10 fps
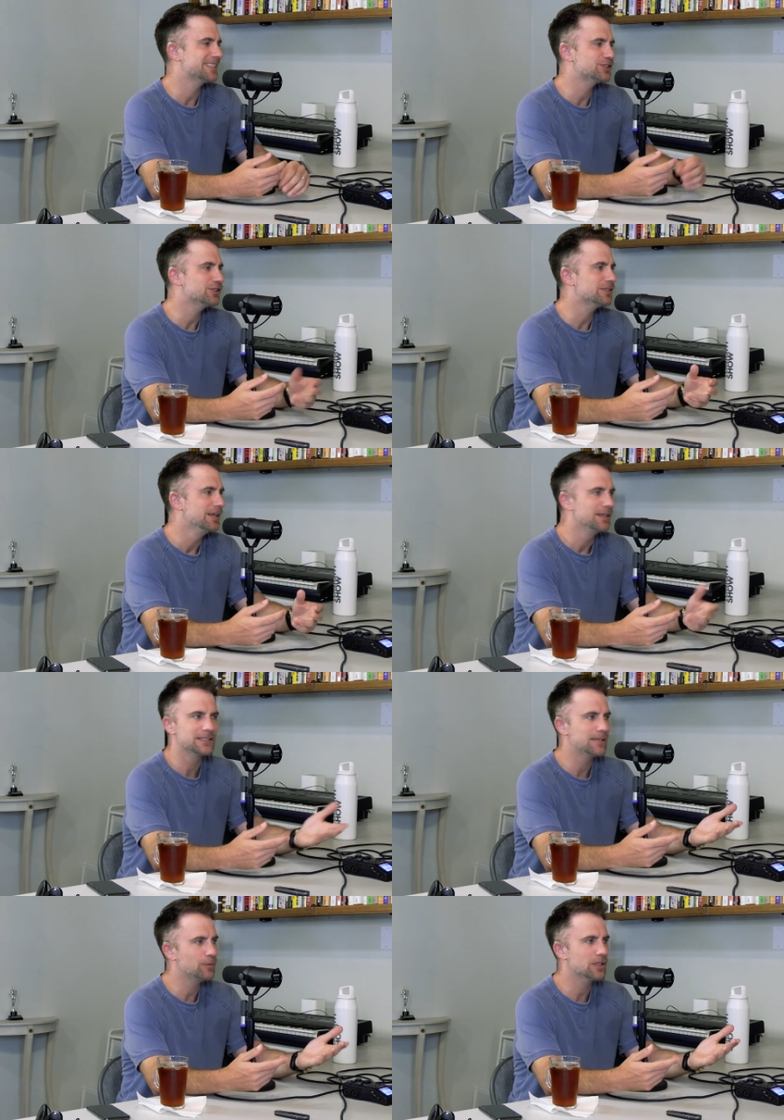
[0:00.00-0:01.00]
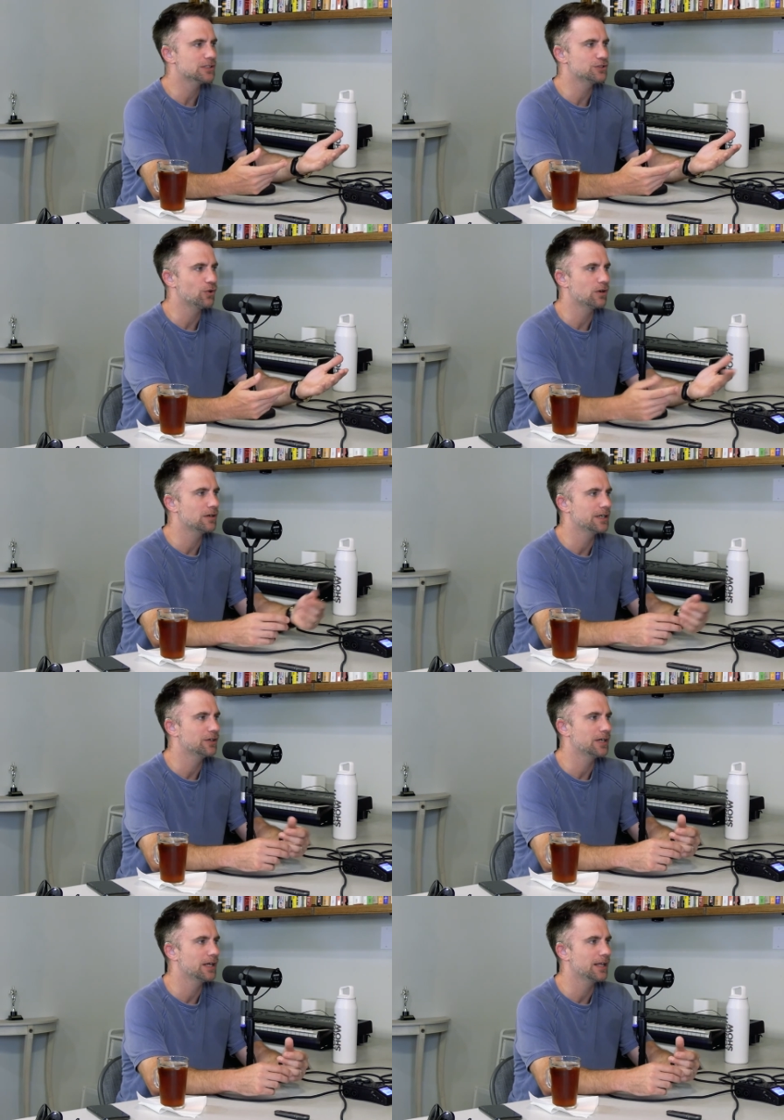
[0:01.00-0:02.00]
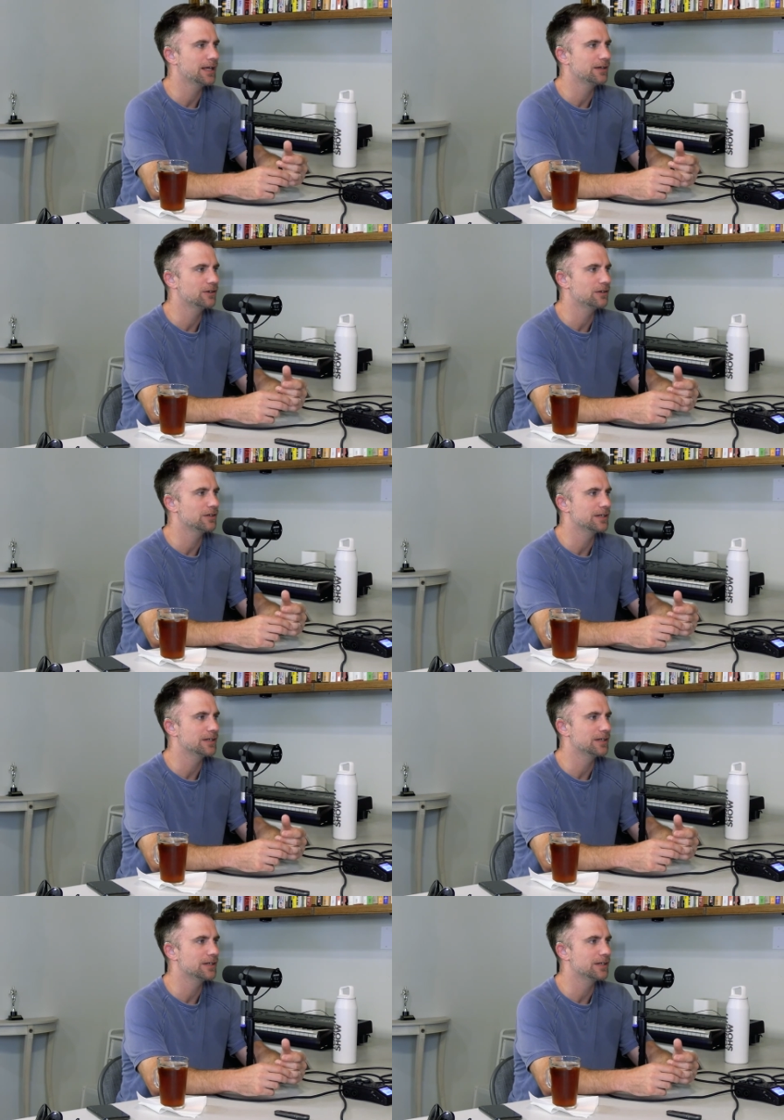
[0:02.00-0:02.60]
It's just, same with the store here in LA or